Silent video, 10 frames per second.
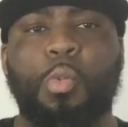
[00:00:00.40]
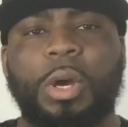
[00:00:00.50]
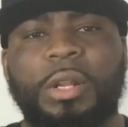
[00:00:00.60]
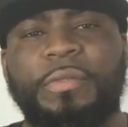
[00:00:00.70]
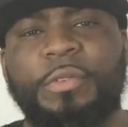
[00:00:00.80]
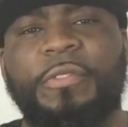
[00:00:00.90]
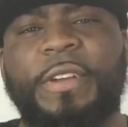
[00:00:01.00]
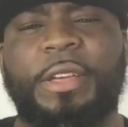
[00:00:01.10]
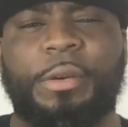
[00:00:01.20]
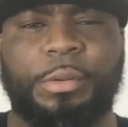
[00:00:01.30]
What if you
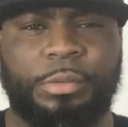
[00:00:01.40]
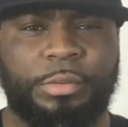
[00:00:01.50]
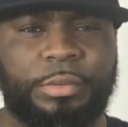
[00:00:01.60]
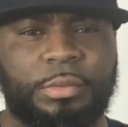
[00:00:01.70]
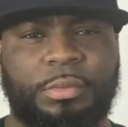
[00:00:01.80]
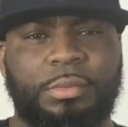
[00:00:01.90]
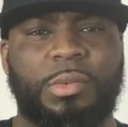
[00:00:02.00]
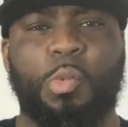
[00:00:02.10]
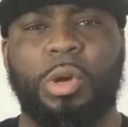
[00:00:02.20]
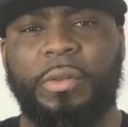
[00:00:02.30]
fail?
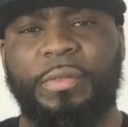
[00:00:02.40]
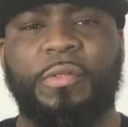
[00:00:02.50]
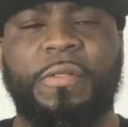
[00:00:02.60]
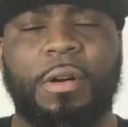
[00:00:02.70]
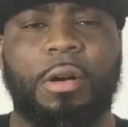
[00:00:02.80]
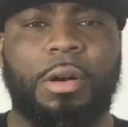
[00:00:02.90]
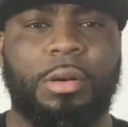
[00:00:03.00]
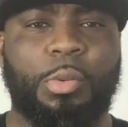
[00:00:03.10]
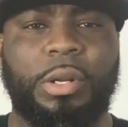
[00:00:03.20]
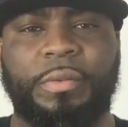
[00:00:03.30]
What if you
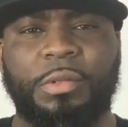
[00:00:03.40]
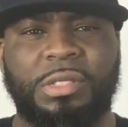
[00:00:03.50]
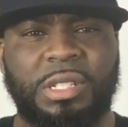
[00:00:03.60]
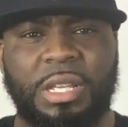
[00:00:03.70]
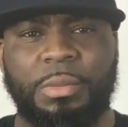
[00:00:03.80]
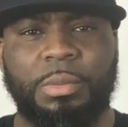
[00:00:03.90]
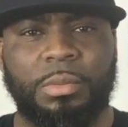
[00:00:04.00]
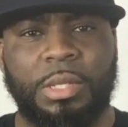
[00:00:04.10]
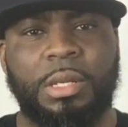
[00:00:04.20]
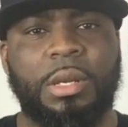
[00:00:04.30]
fall? What if you slip?
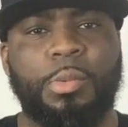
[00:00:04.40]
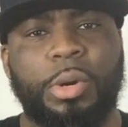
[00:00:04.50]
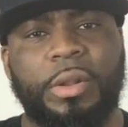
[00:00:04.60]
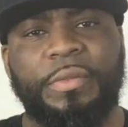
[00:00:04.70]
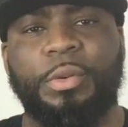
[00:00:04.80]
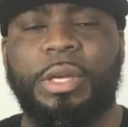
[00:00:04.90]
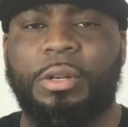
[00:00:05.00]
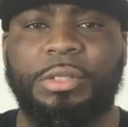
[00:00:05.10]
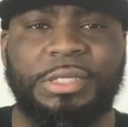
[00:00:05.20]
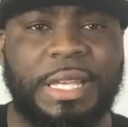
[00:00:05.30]
What if you
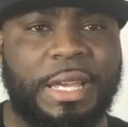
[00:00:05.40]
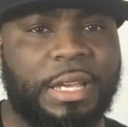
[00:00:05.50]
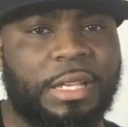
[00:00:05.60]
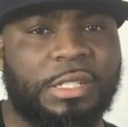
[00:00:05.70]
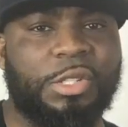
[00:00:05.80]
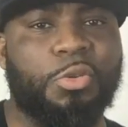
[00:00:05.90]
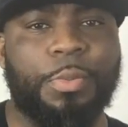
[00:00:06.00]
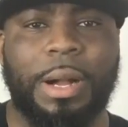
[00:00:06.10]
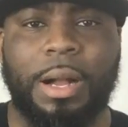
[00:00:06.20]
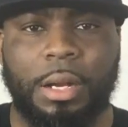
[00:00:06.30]
get on stage and you
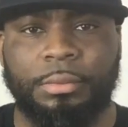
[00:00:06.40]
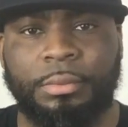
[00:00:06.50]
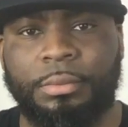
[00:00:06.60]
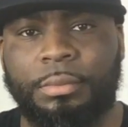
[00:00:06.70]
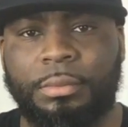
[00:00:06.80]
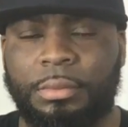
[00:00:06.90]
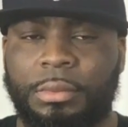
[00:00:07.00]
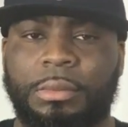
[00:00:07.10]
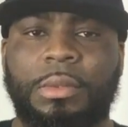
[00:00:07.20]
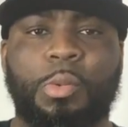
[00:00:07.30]
bomb?
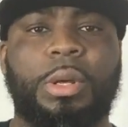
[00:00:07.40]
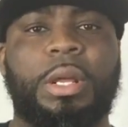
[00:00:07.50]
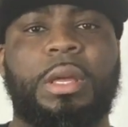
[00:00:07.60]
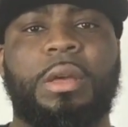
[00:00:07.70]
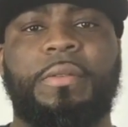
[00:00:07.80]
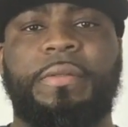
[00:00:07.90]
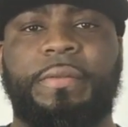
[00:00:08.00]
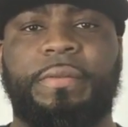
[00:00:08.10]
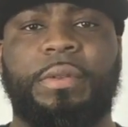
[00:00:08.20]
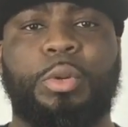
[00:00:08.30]
What
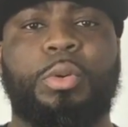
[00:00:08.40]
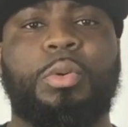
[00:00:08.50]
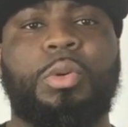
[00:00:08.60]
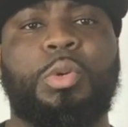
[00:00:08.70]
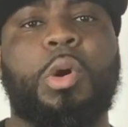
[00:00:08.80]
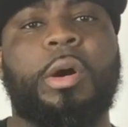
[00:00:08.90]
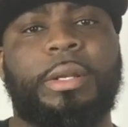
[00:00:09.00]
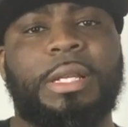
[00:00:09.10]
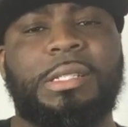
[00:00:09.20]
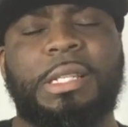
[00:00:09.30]
if you you
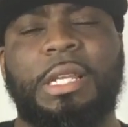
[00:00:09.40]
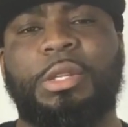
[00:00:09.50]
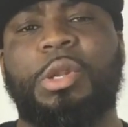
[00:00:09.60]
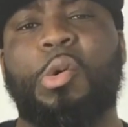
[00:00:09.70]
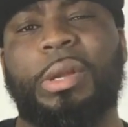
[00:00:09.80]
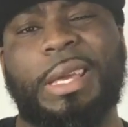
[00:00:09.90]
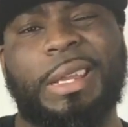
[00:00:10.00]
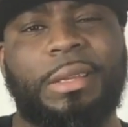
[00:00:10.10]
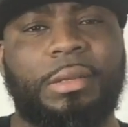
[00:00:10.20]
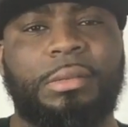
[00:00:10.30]
audition and you don't
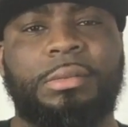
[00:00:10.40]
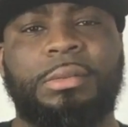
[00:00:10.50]
get it?